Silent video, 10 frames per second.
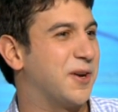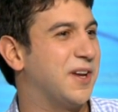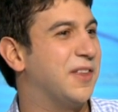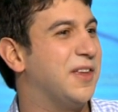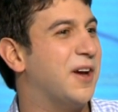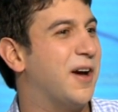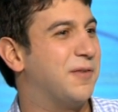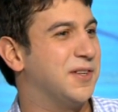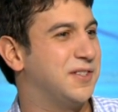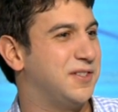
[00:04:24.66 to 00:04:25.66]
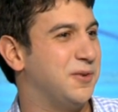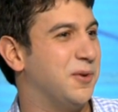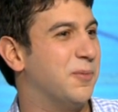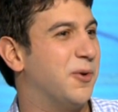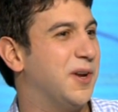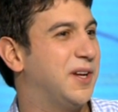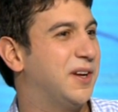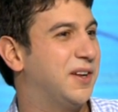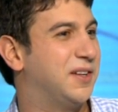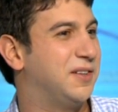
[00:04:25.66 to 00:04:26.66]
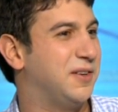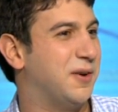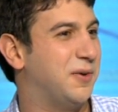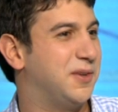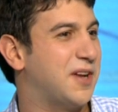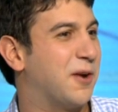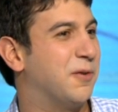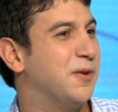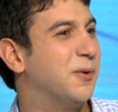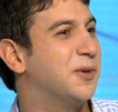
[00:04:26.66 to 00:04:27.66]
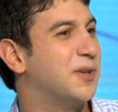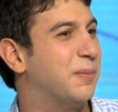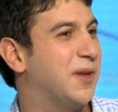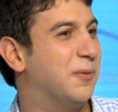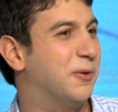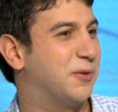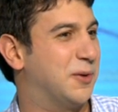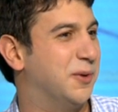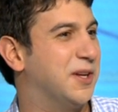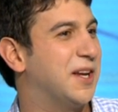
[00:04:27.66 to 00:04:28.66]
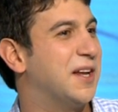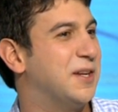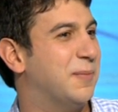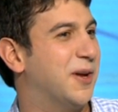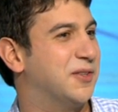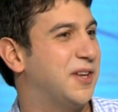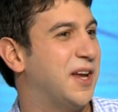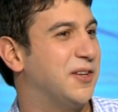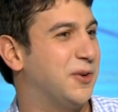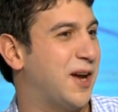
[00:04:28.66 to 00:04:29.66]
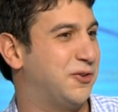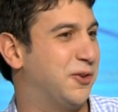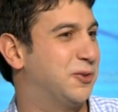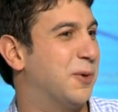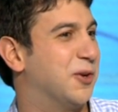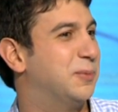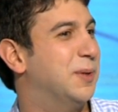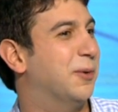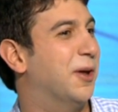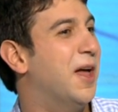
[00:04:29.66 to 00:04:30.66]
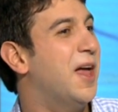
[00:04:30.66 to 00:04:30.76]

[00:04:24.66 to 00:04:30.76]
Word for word: working at the office at two in the morning on you know a doc review or something, we'll frequently get emails saying you guys are the smartest people.